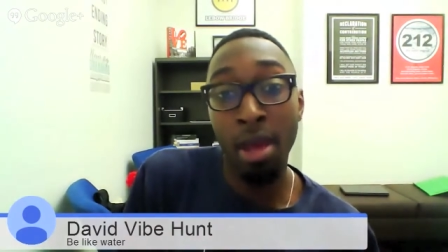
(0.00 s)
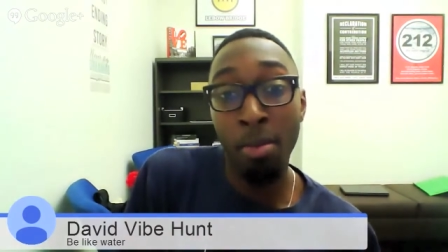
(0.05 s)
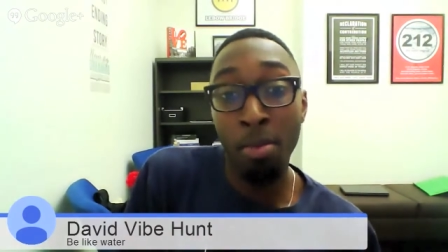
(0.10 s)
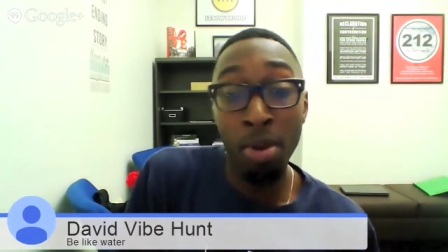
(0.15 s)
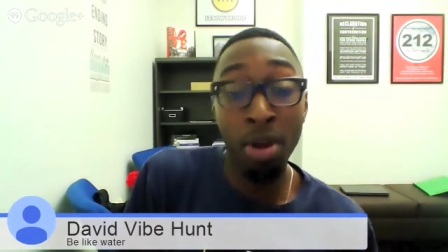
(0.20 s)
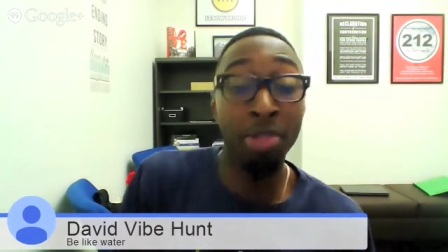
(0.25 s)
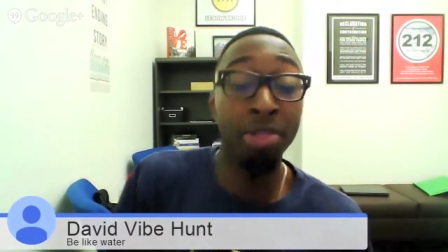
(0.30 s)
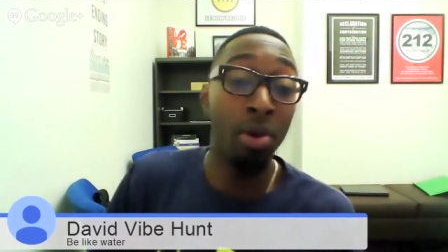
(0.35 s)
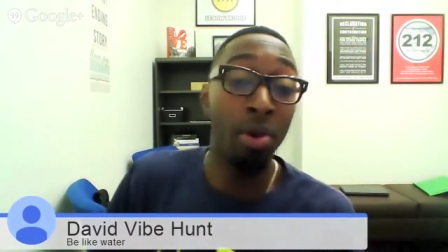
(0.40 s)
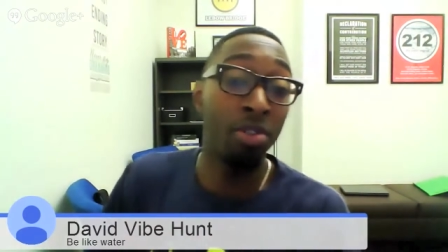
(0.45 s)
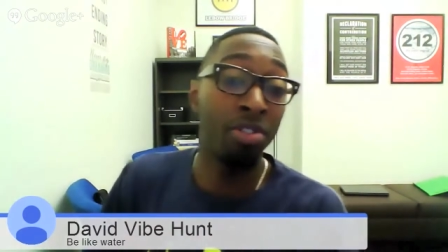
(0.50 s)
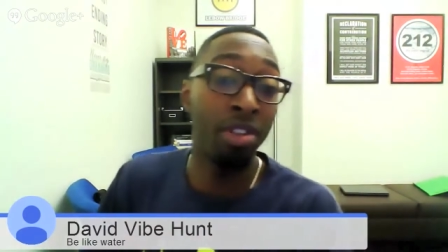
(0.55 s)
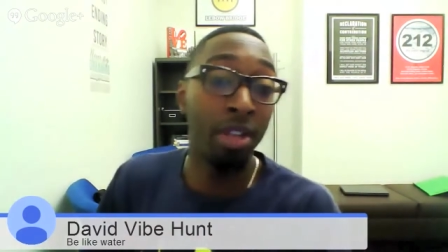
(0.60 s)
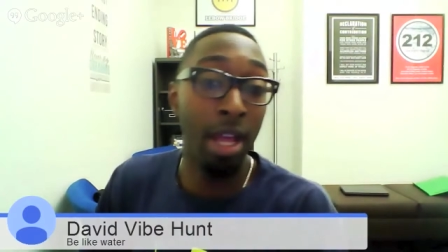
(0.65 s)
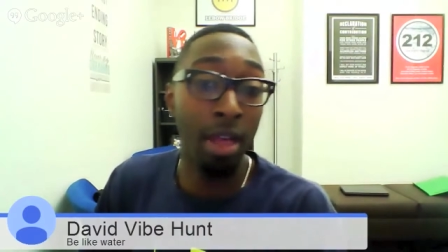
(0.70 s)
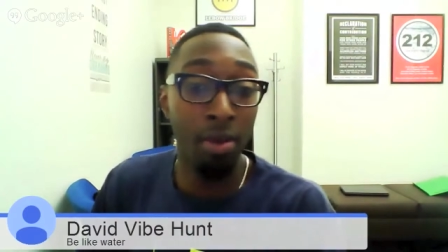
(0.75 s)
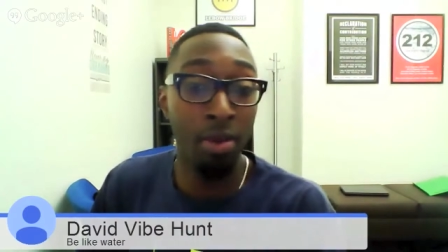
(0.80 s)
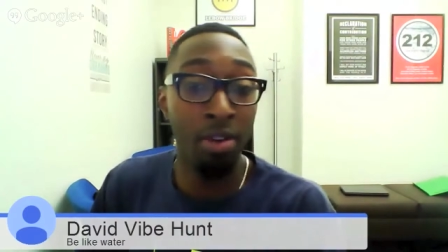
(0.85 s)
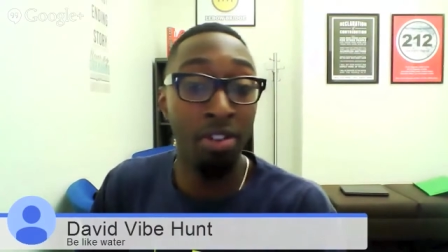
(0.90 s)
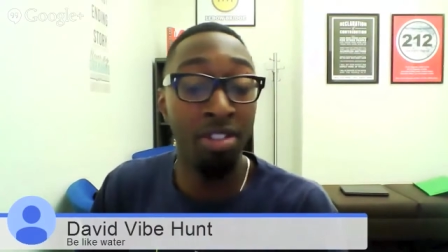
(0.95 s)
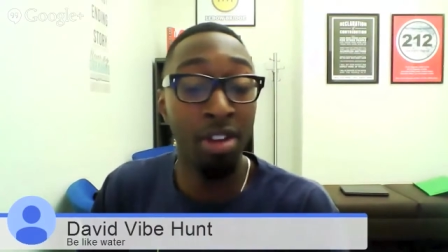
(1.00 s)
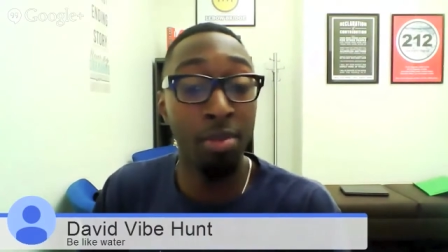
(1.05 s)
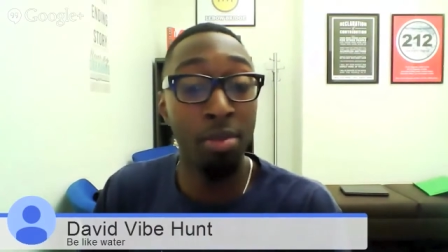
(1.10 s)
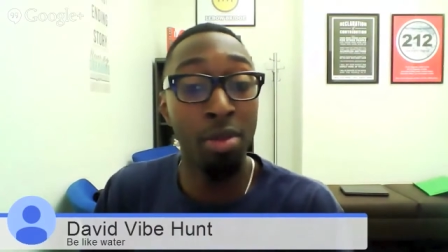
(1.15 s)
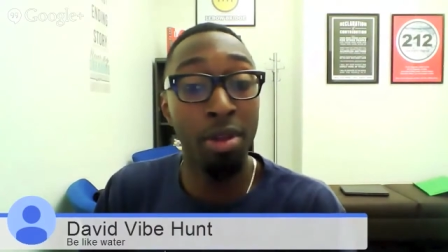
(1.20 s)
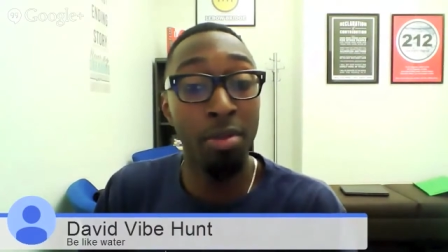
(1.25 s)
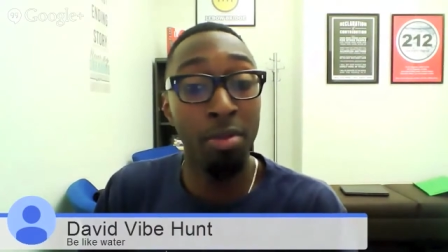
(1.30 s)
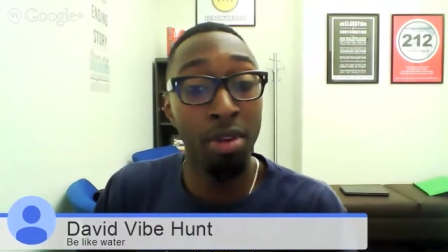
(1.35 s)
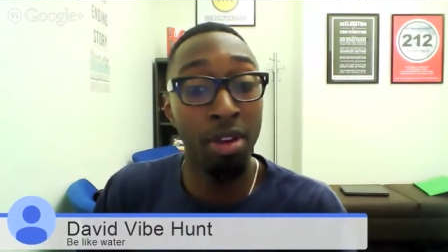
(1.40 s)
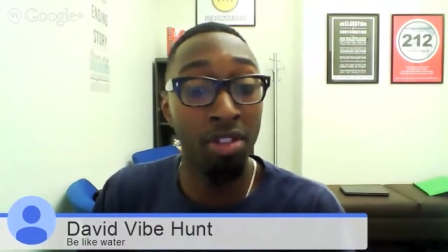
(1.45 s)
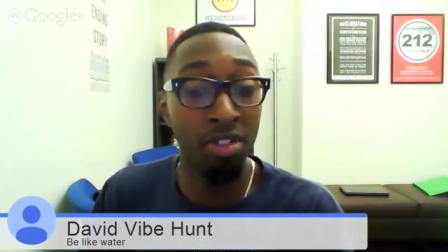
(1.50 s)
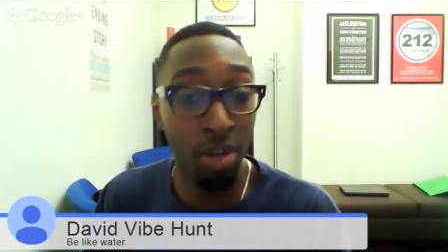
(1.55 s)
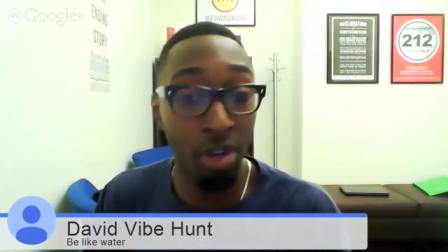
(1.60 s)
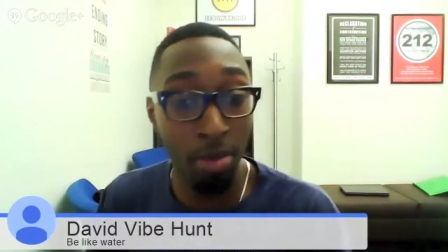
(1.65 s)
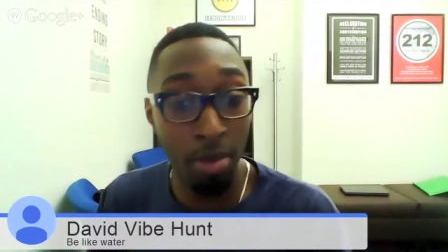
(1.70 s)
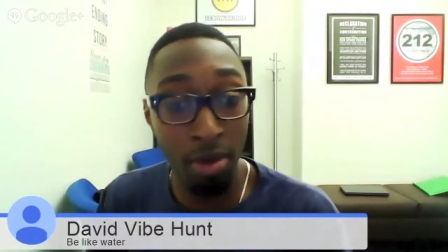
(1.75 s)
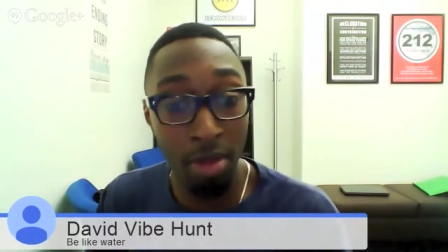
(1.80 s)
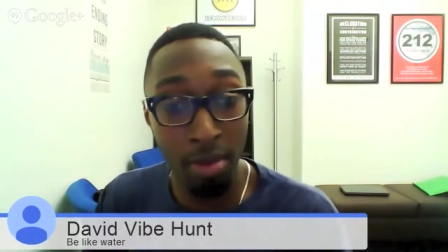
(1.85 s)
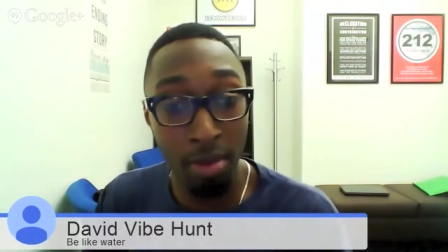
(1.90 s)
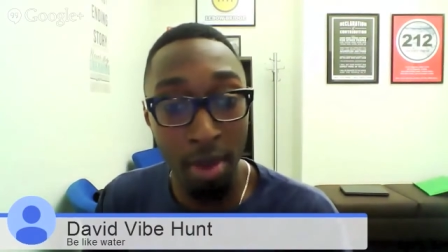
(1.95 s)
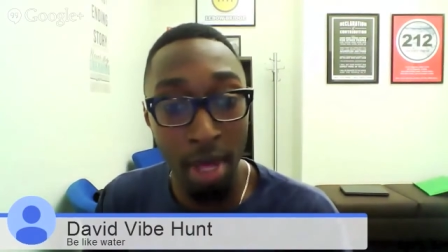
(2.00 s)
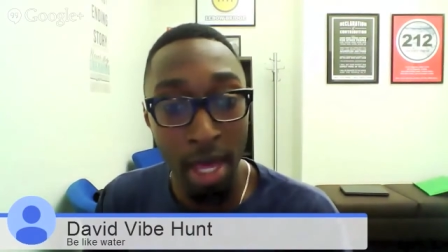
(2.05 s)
put those together and assemble them and distribute them.